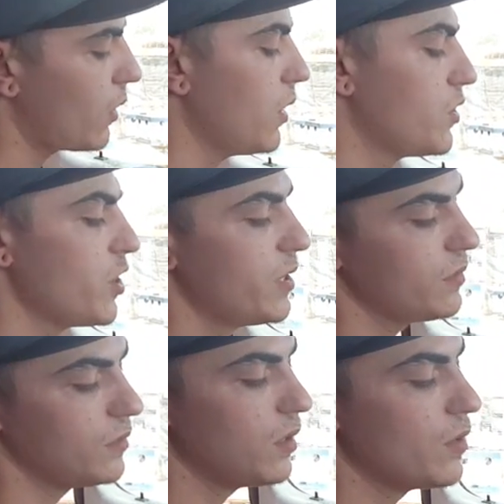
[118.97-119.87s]
Clutch in,
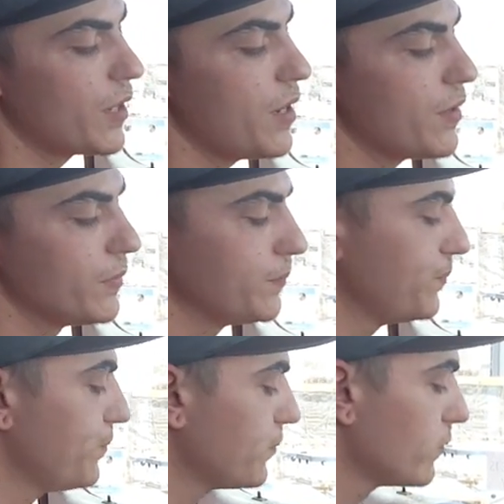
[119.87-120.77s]
low gear,
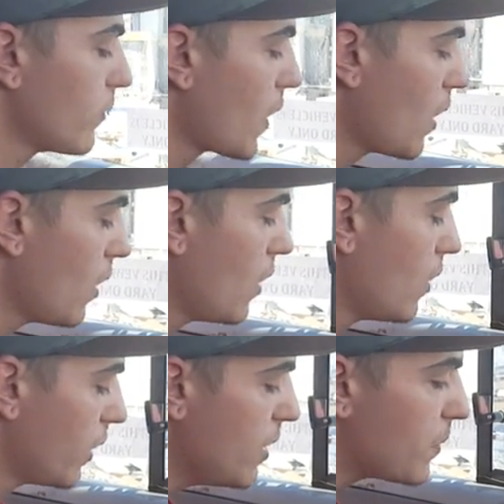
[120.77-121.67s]

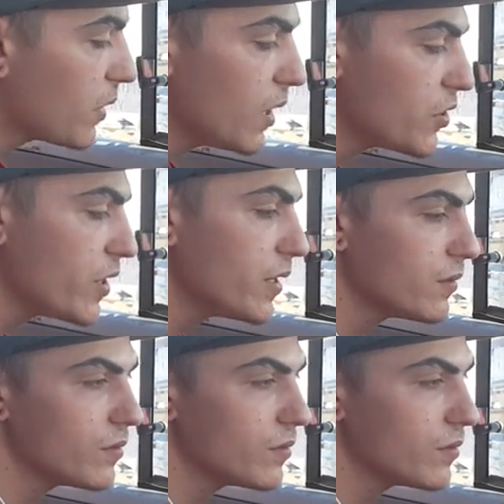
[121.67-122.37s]
keep the clutch in,